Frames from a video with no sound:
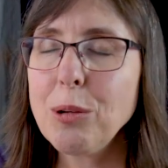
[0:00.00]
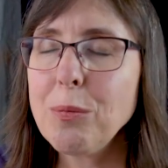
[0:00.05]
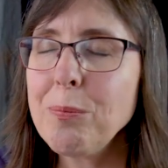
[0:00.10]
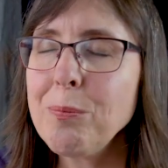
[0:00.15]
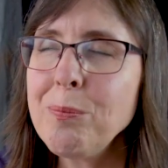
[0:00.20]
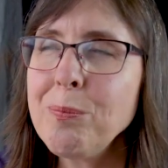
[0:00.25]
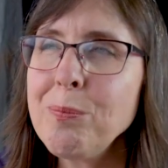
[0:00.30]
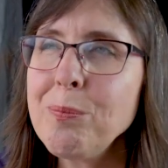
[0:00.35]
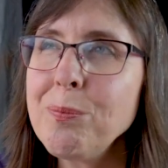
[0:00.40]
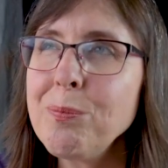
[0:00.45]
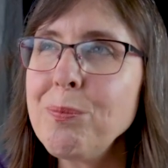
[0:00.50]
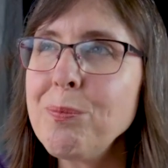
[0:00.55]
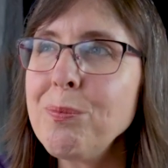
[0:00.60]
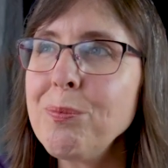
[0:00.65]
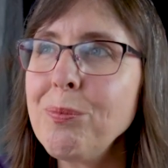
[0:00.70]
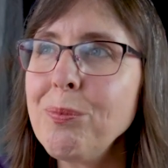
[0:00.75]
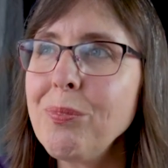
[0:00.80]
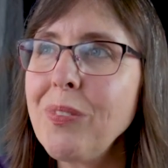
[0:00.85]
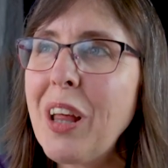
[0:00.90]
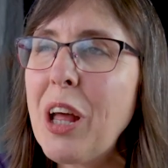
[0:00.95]

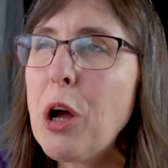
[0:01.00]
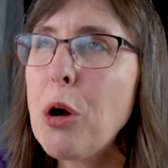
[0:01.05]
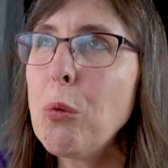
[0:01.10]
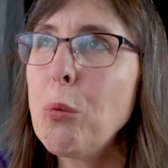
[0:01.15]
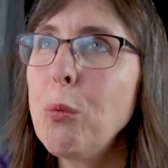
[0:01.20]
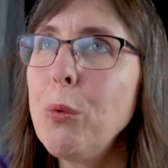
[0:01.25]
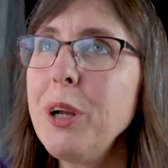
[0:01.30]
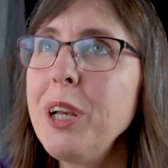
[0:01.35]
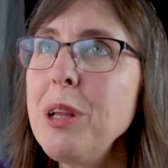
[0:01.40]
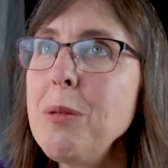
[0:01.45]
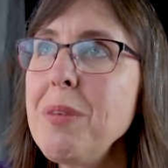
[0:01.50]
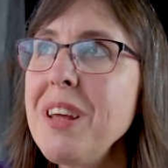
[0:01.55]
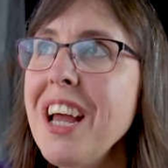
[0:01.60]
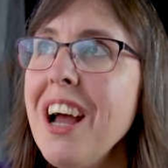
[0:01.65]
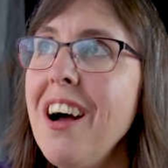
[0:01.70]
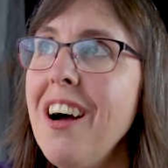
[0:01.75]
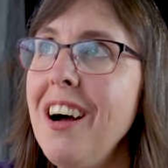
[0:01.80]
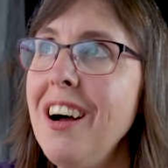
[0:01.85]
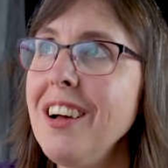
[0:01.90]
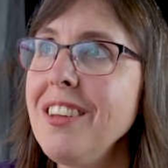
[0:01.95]
Wouldn't it be
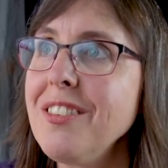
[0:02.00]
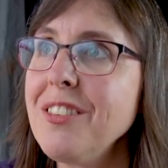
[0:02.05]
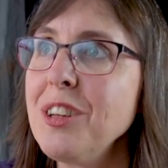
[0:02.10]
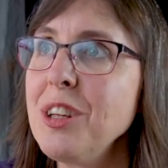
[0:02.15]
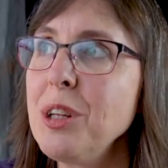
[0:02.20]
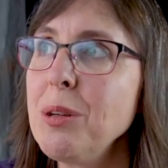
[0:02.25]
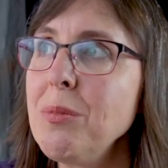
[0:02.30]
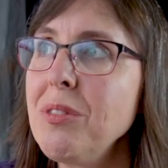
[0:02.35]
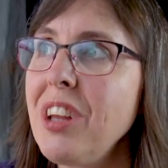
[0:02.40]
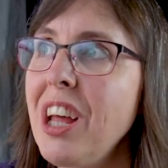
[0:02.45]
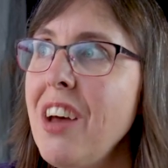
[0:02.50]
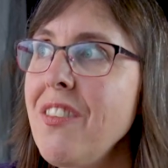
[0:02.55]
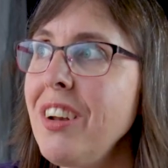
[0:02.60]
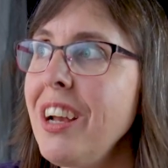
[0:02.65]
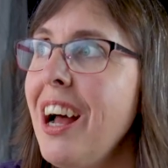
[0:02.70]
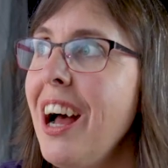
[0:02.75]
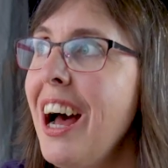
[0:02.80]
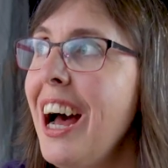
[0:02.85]
awesome to have an